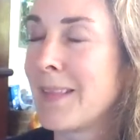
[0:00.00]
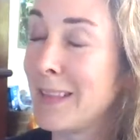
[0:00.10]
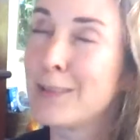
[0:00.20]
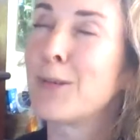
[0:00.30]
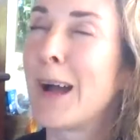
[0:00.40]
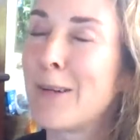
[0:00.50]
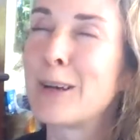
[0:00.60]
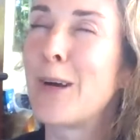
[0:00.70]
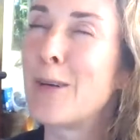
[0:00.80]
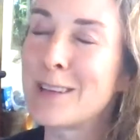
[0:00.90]
That's why I would
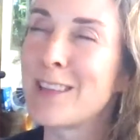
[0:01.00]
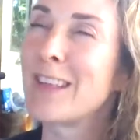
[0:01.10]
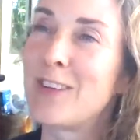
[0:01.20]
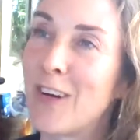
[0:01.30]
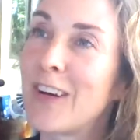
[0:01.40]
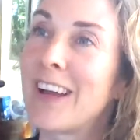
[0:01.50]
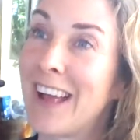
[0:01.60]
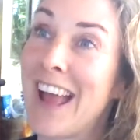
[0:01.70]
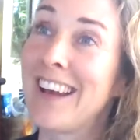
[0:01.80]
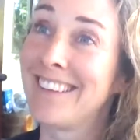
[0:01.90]
go into the dark
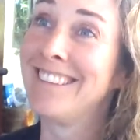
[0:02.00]
again.